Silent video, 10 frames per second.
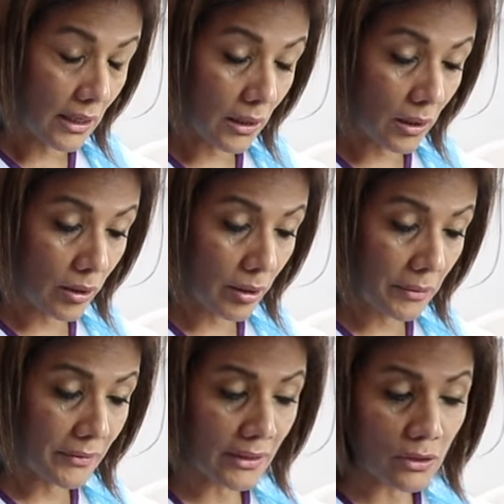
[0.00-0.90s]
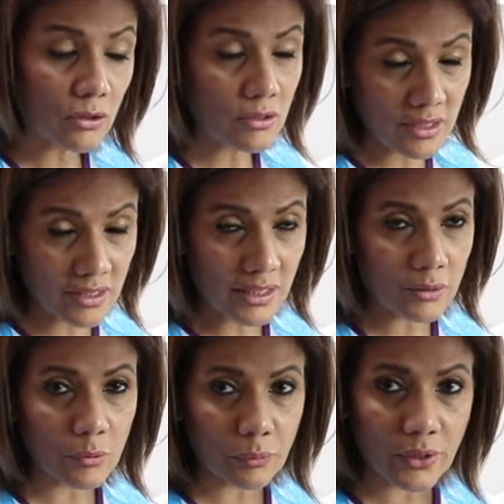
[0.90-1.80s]
um, and then you're going to
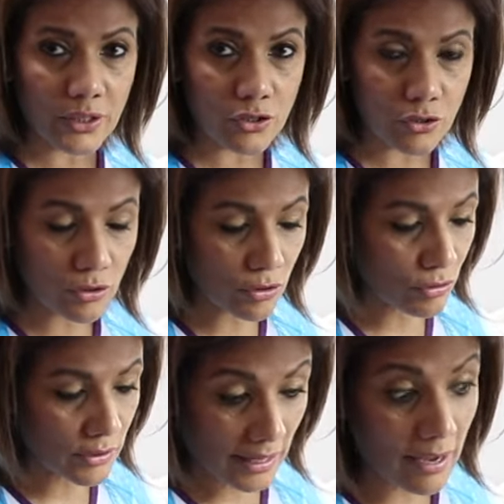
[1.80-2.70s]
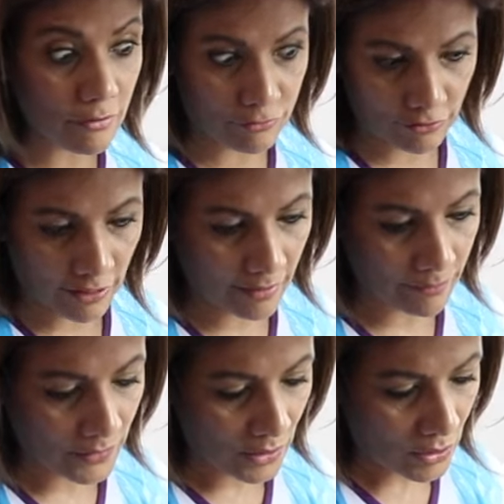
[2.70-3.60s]
decide what products you use after
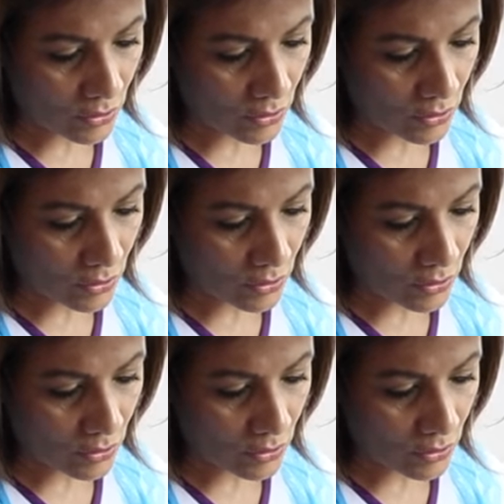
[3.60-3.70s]
that.